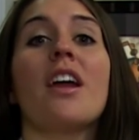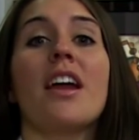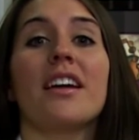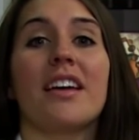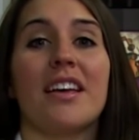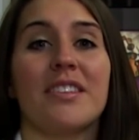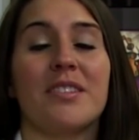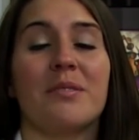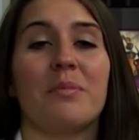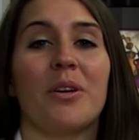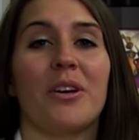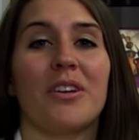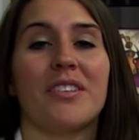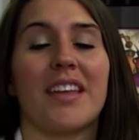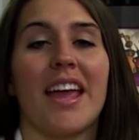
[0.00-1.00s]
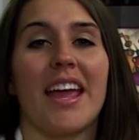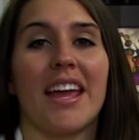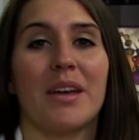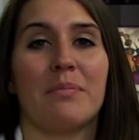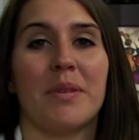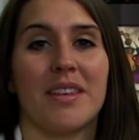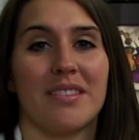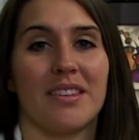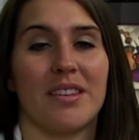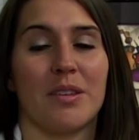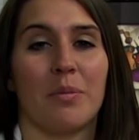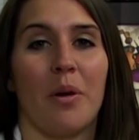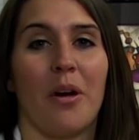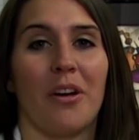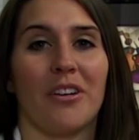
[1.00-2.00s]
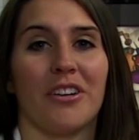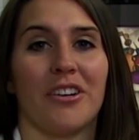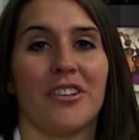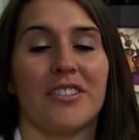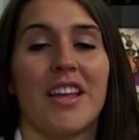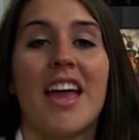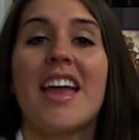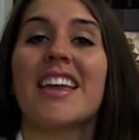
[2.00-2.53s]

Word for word: customers and business partners.